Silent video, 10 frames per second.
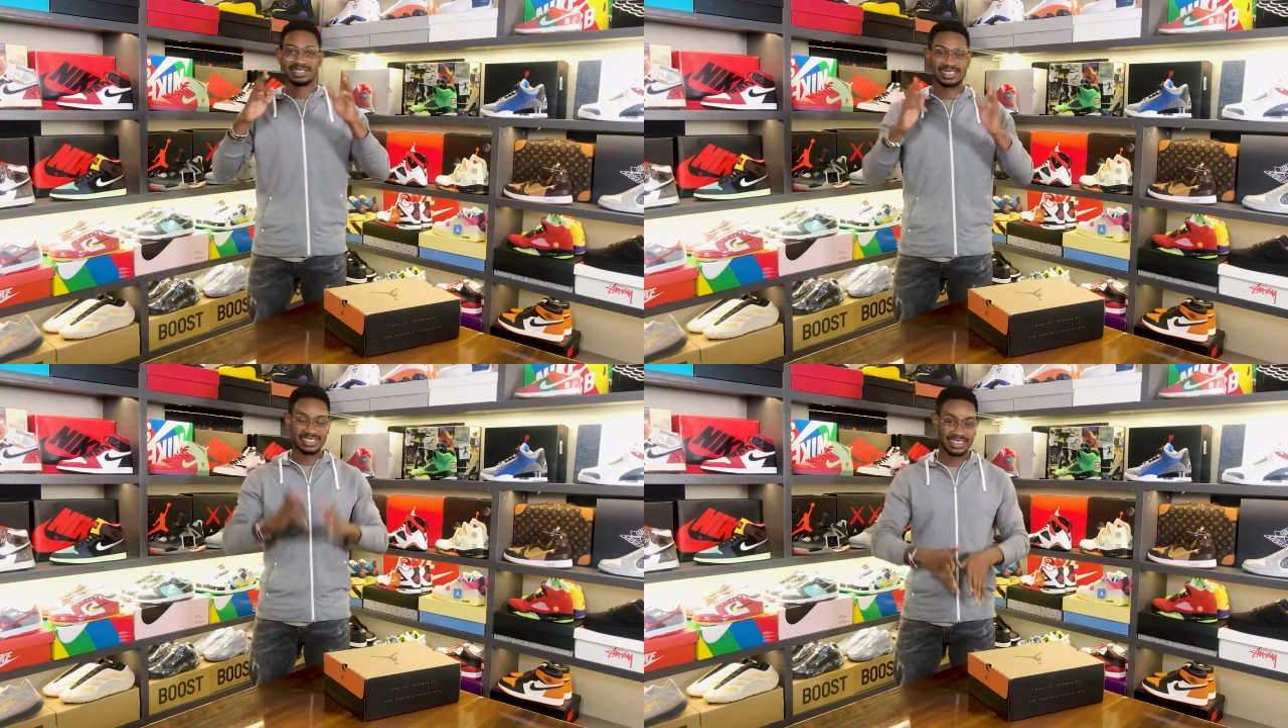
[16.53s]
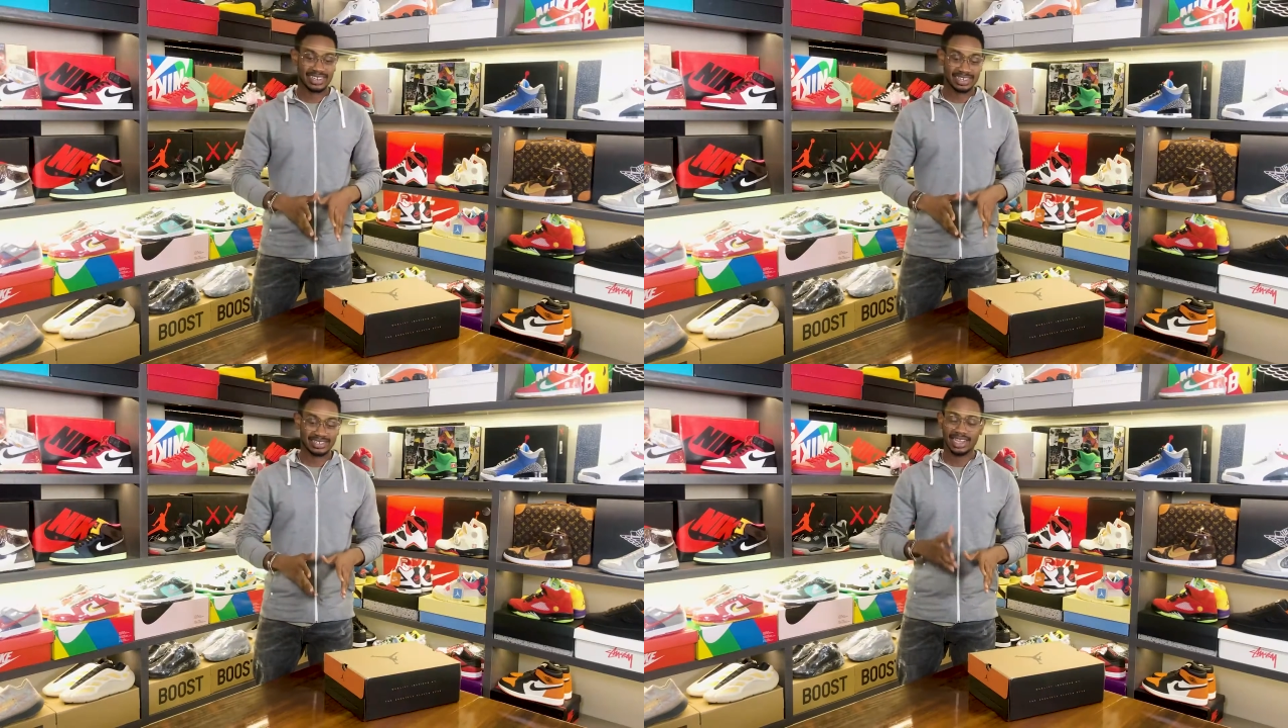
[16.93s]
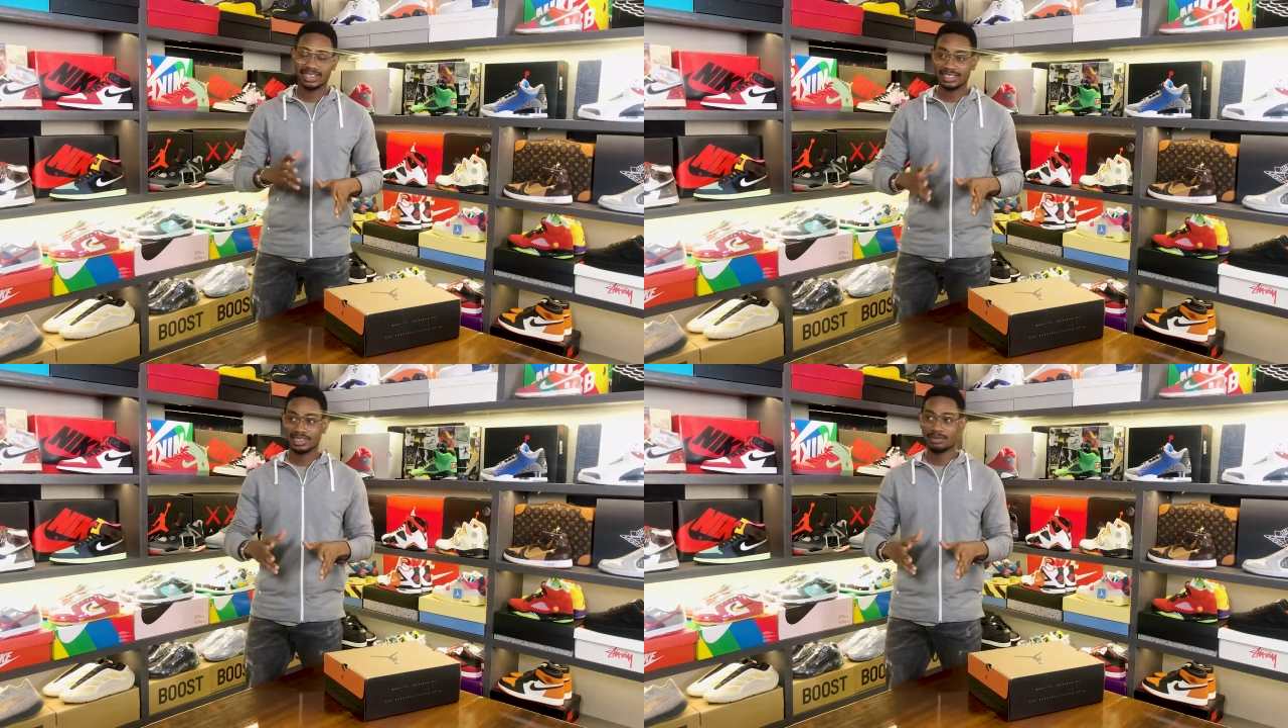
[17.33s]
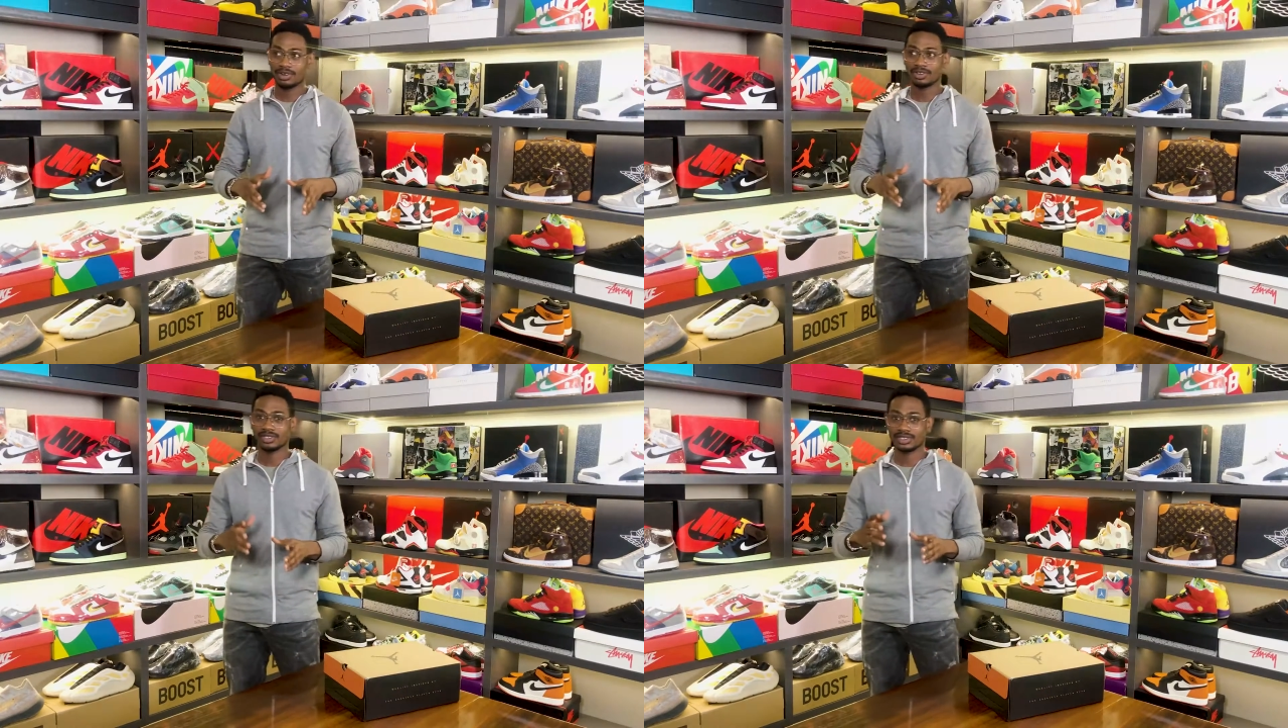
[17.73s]
sneakers, and this time
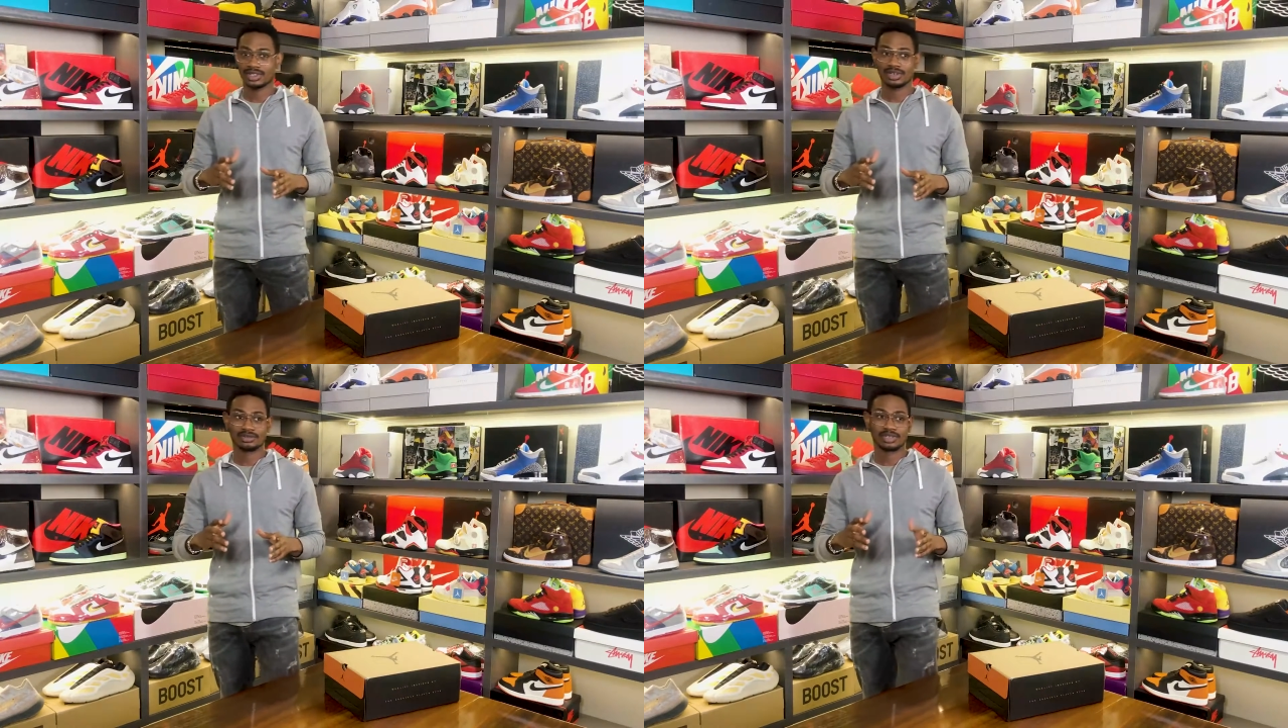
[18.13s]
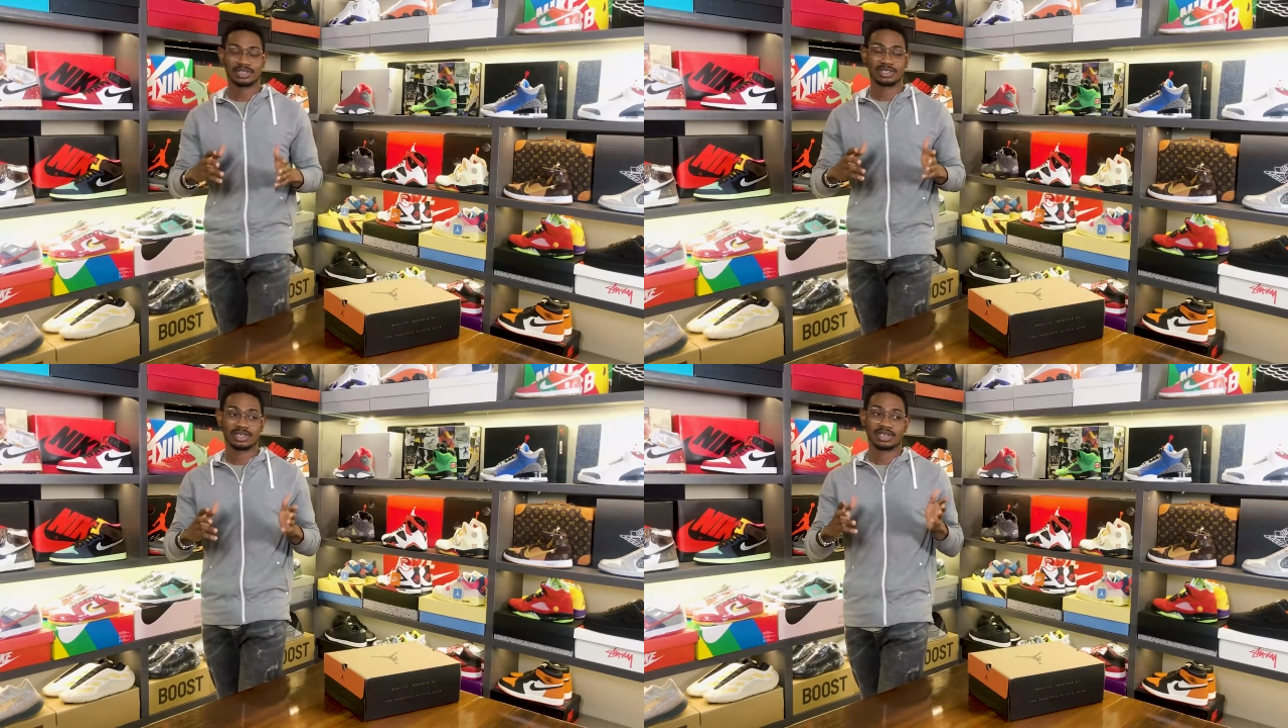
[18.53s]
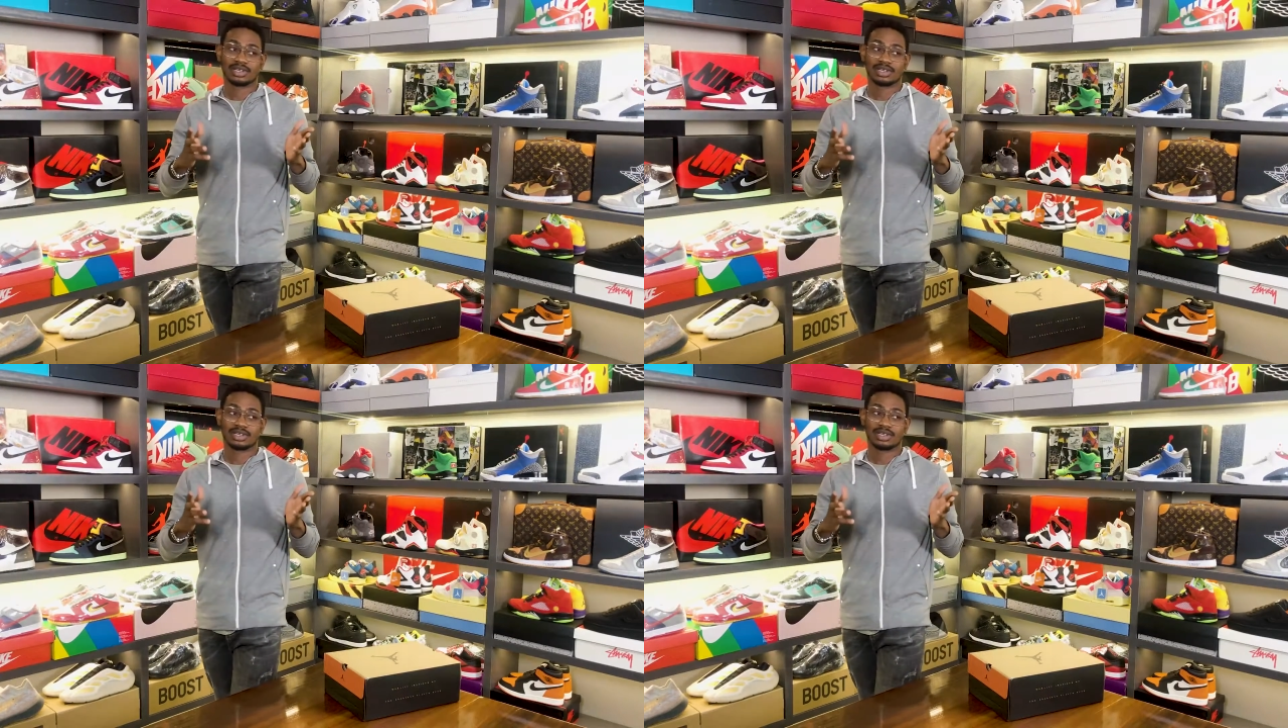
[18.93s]
around it's gonna be